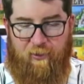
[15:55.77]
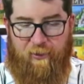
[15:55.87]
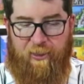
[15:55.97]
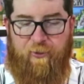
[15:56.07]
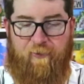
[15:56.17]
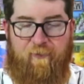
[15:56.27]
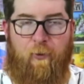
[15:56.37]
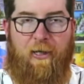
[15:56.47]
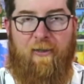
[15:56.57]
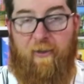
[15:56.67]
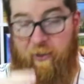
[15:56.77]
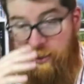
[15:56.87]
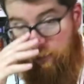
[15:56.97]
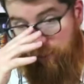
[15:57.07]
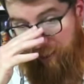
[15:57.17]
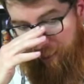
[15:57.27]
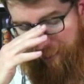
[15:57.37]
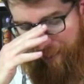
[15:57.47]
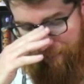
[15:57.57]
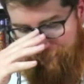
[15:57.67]
you know, into a void and not
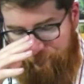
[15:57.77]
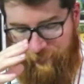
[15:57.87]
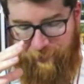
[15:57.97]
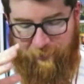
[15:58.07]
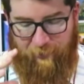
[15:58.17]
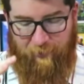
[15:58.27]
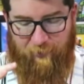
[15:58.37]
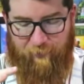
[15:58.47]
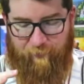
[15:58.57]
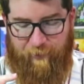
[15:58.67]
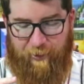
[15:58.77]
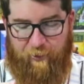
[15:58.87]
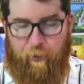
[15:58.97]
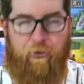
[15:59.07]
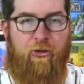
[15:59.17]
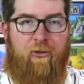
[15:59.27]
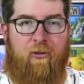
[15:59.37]
looking at the culture